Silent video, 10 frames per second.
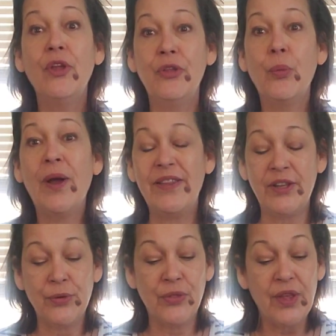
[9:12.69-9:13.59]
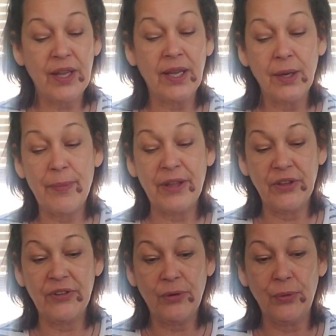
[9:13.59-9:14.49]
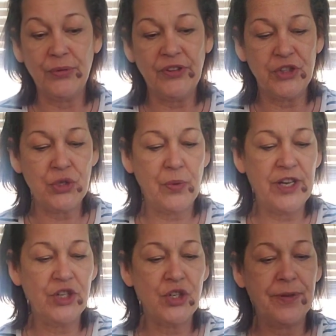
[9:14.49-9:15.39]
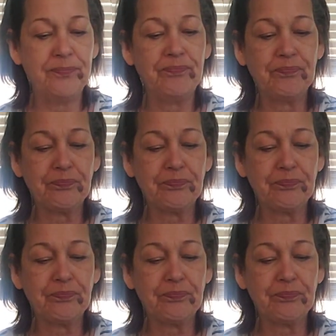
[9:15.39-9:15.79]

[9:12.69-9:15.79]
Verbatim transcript: the way that you're thinking about this whole situation.